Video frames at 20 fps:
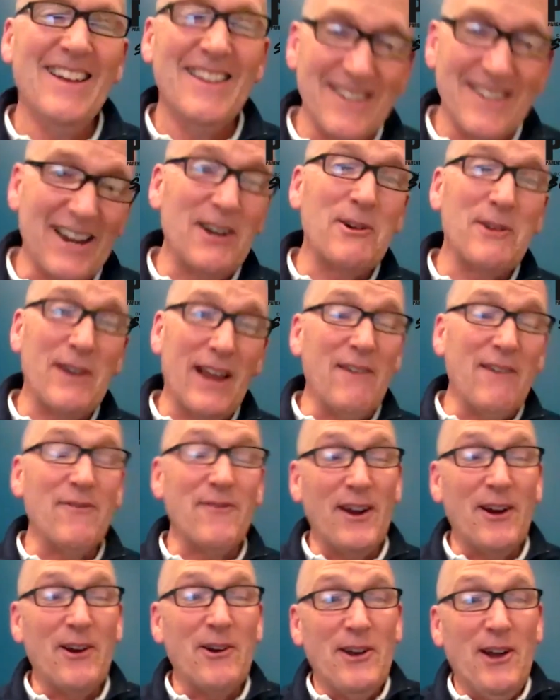okay,
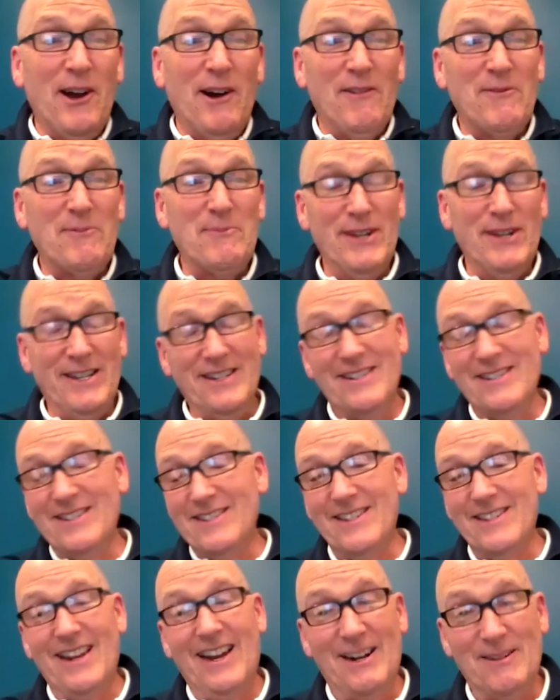fair enough. But yeah.